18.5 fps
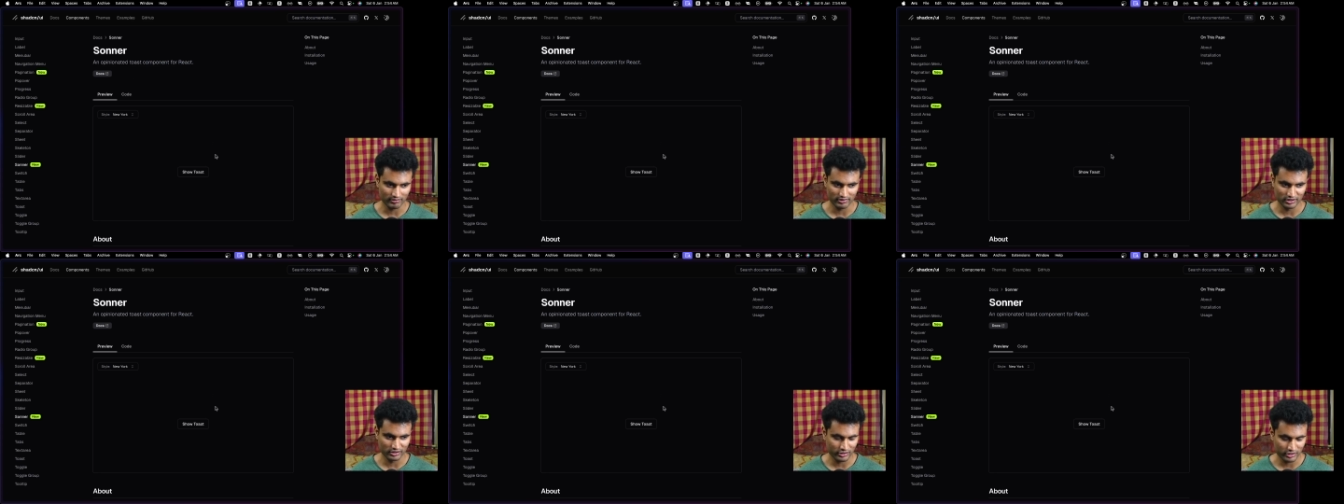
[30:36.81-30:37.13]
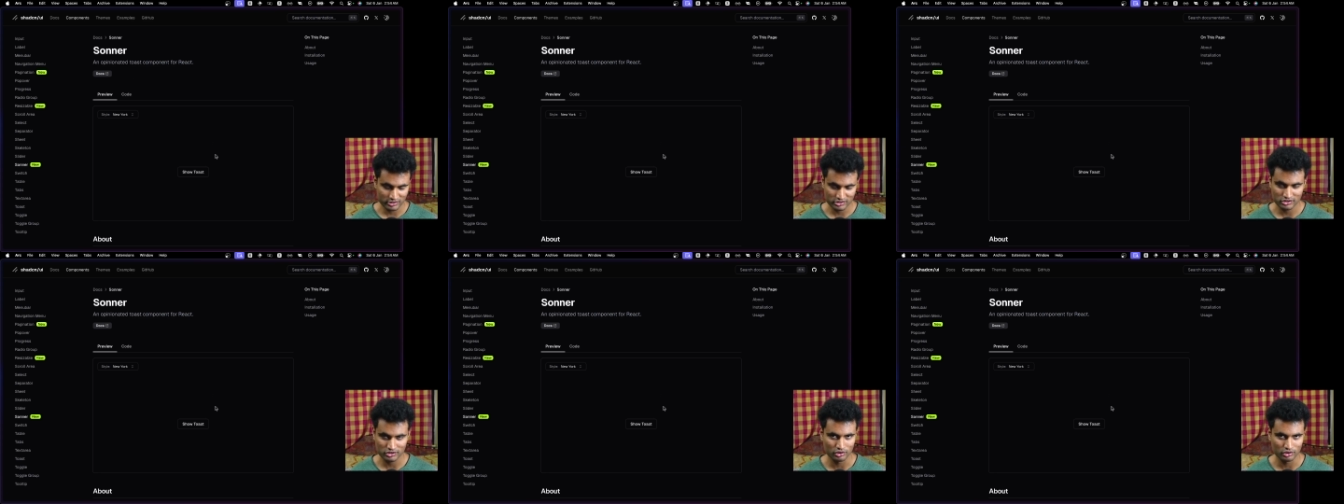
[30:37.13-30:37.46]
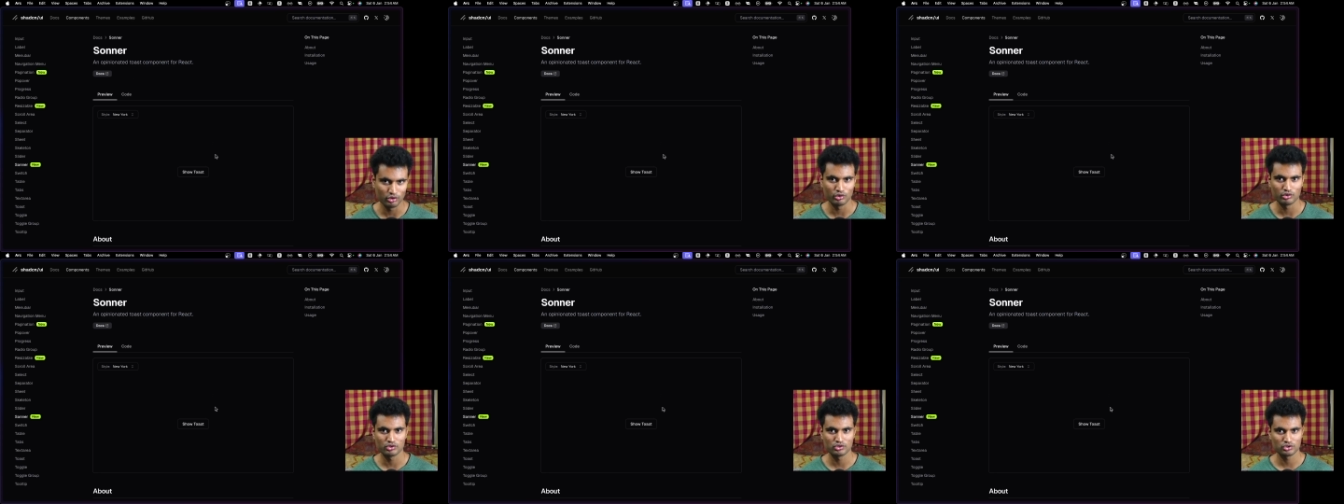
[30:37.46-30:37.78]
and it
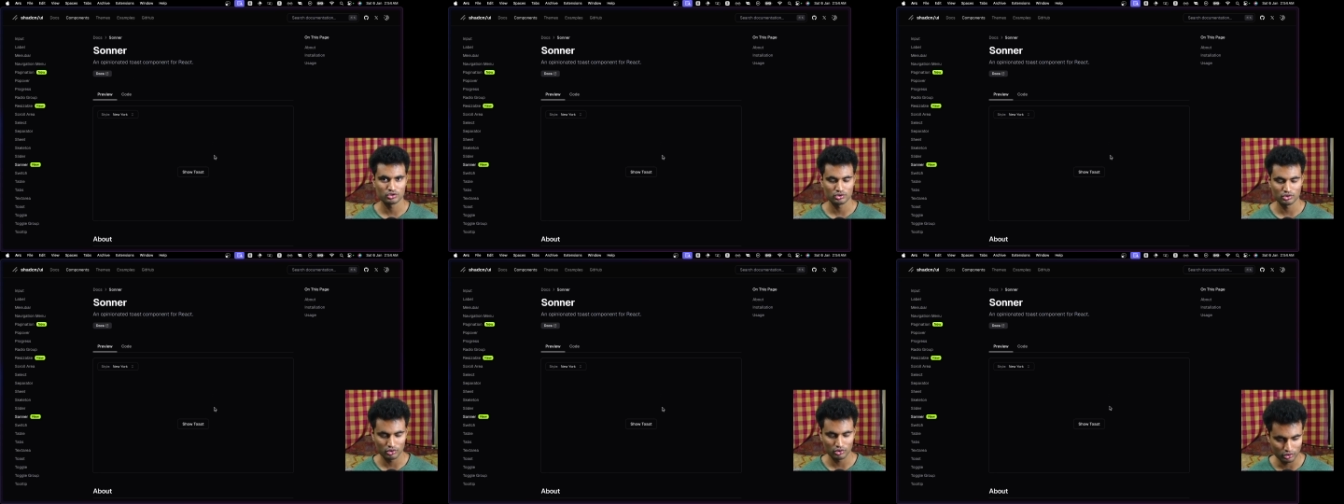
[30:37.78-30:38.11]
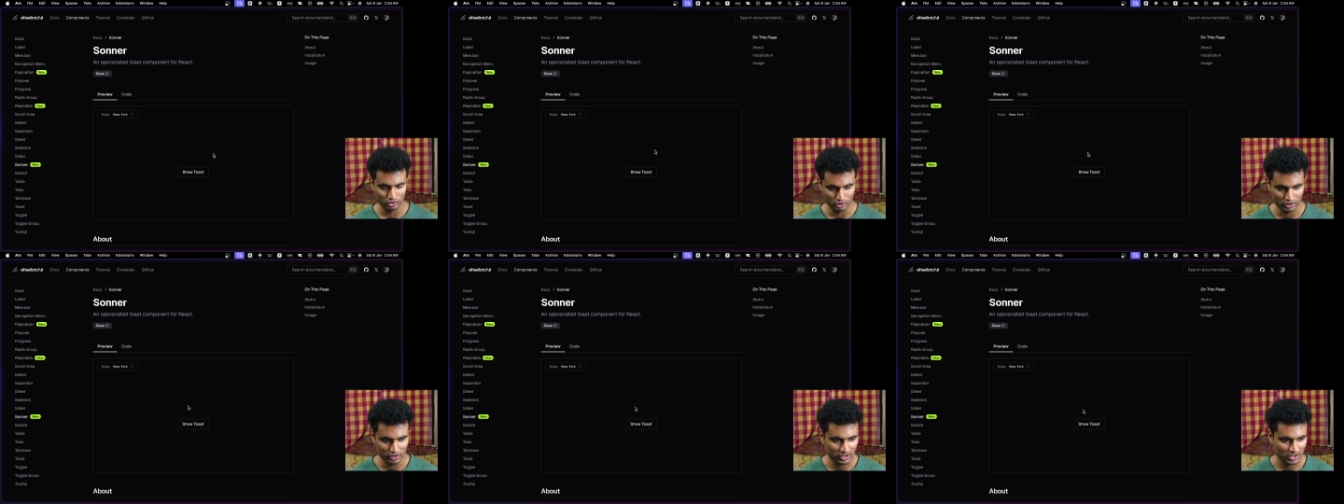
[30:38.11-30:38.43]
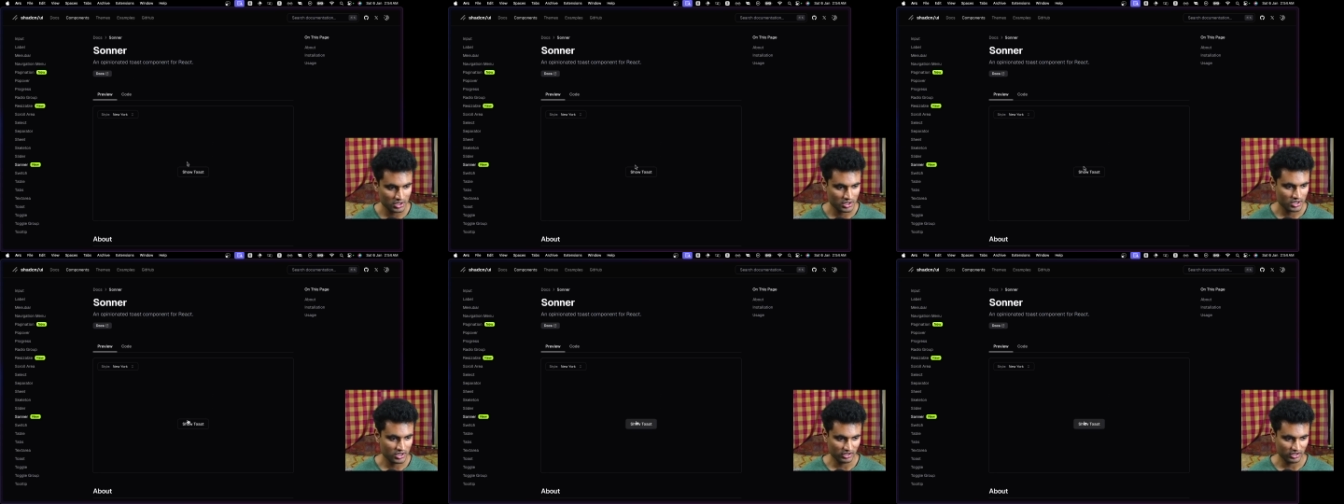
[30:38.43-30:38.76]
looks so good.
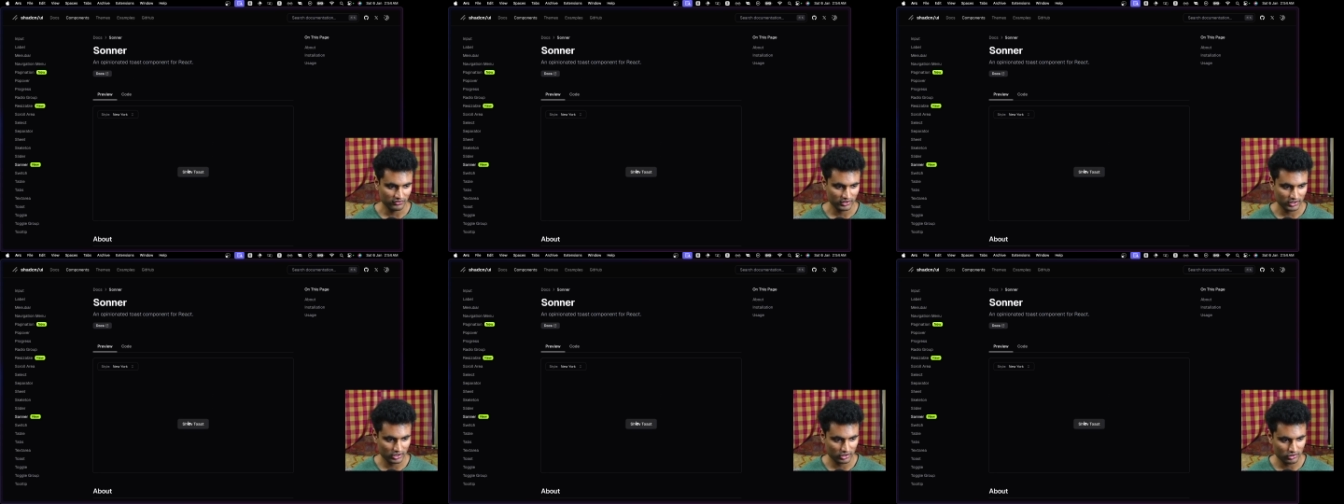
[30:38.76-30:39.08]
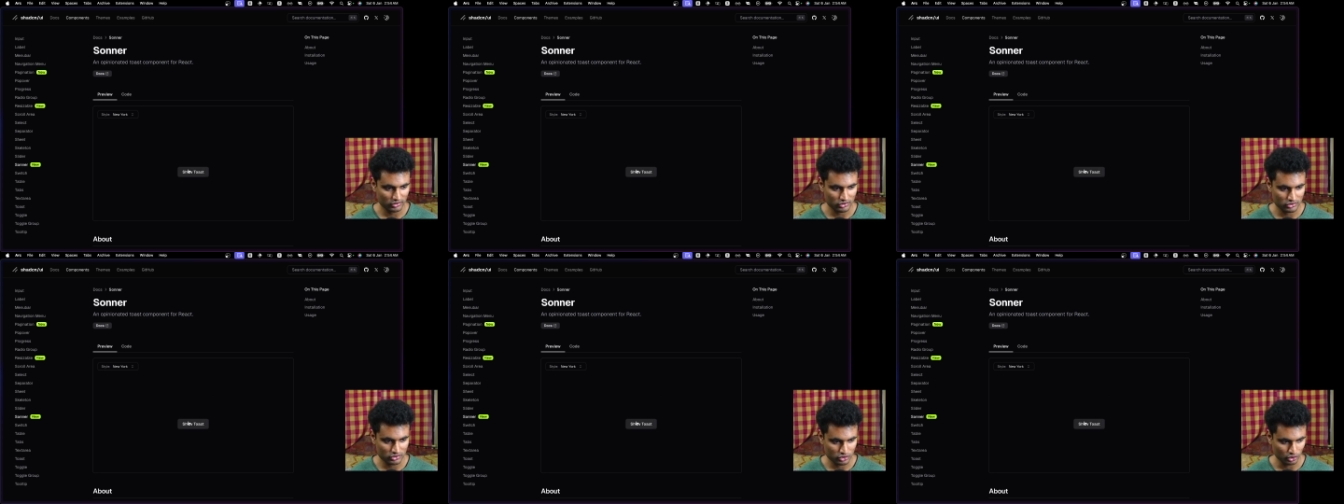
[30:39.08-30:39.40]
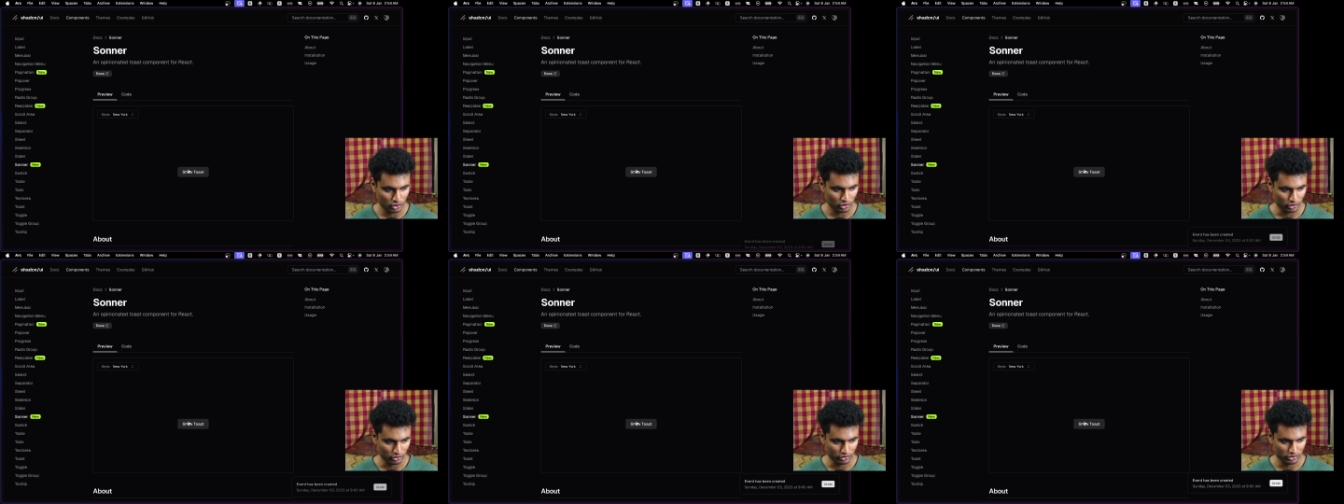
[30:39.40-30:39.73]
If you click on
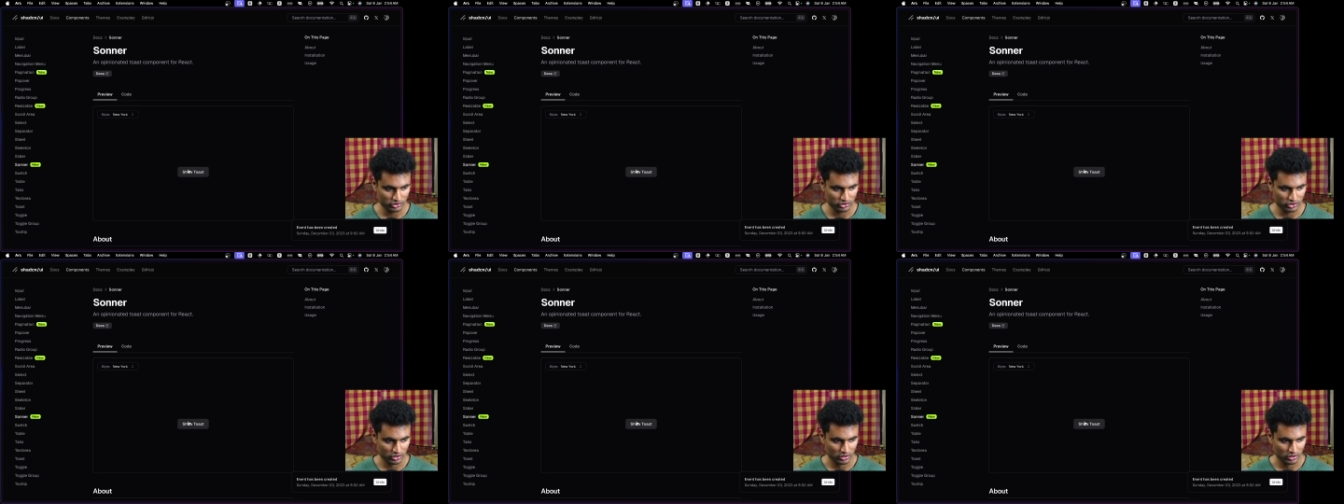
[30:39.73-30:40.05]
show toast,